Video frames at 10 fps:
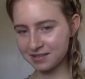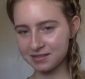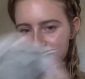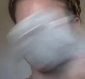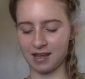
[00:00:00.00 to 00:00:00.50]

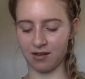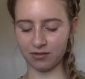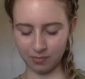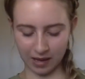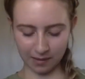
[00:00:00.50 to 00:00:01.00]
I'm gonna take out the
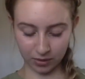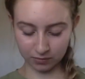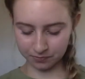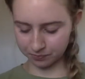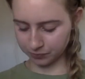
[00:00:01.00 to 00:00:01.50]
paper.
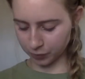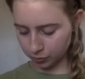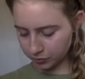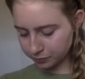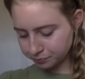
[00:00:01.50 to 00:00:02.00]

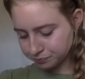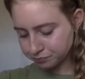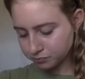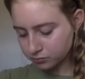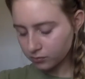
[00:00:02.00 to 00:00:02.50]
Oops.
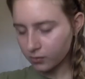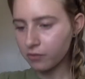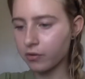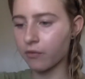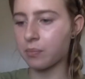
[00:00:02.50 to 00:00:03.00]

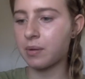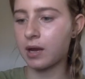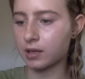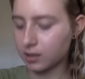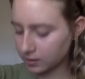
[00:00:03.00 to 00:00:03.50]
We have a
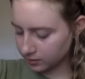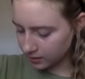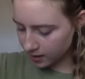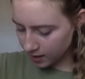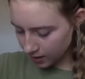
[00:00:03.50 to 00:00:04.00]
packing
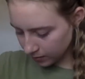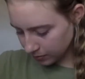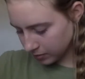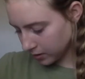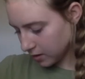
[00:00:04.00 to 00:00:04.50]
slip,
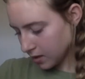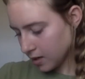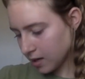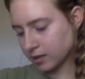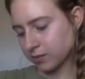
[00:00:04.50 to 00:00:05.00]

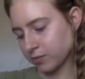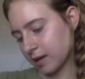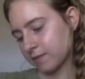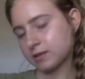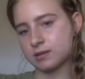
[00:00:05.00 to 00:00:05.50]
and then we
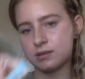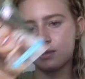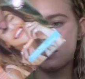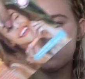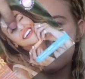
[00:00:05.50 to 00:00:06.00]
have this
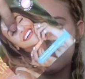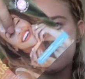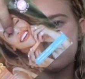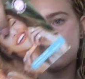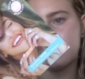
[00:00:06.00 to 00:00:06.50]
little
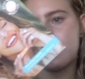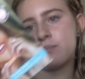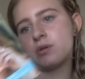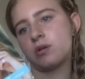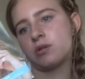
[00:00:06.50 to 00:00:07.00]
cute
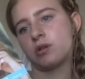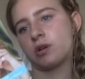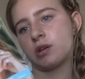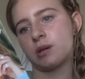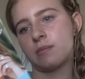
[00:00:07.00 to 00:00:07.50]
paper
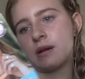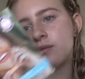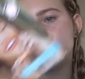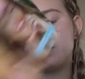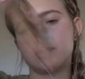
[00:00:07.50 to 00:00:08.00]
talking about